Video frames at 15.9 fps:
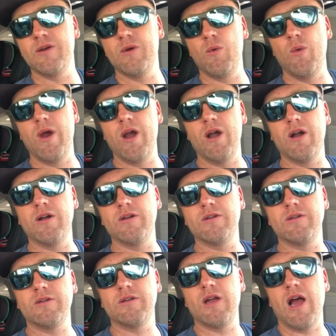where
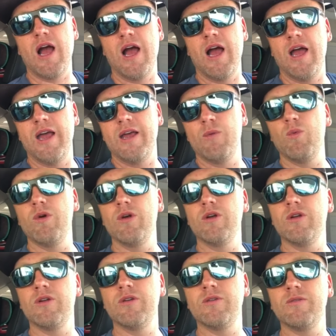I
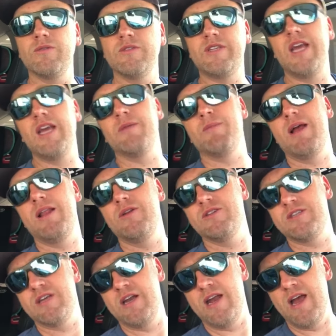will take my
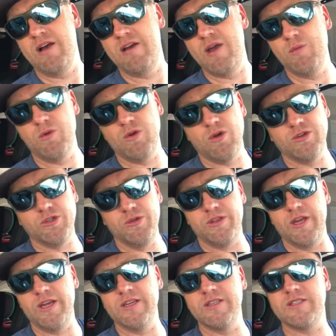little son out and we'll go do
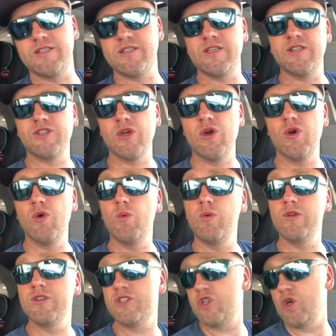things. So
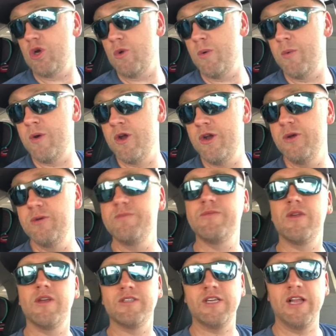we'll show you what we're going to do.
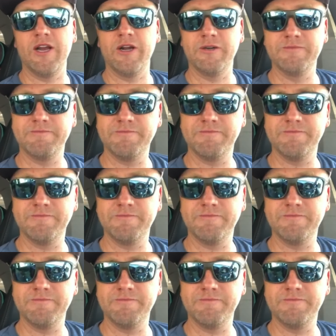See you later.